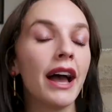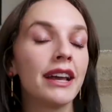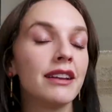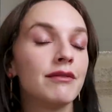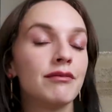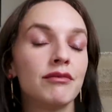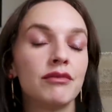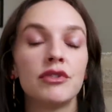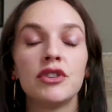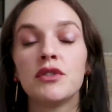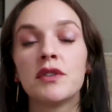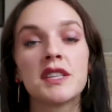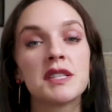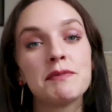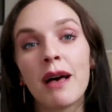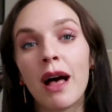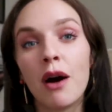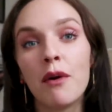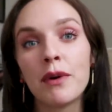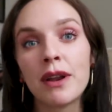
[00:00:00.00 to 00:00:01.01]
I do a
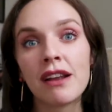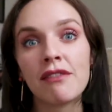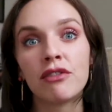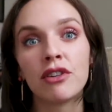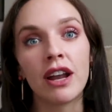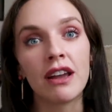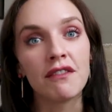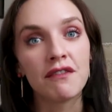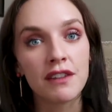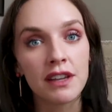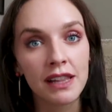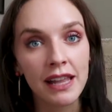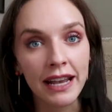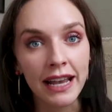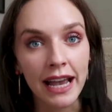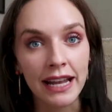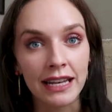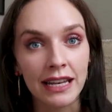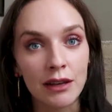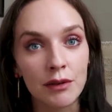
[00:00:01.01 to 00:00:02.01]
spell whenever I feel like
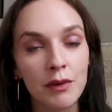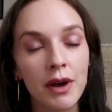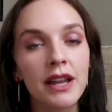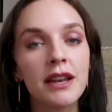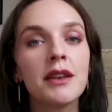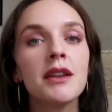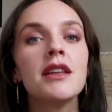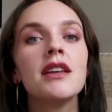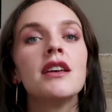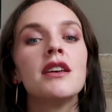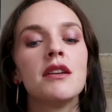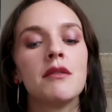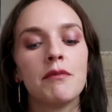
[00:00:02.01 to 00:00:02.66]
I need one,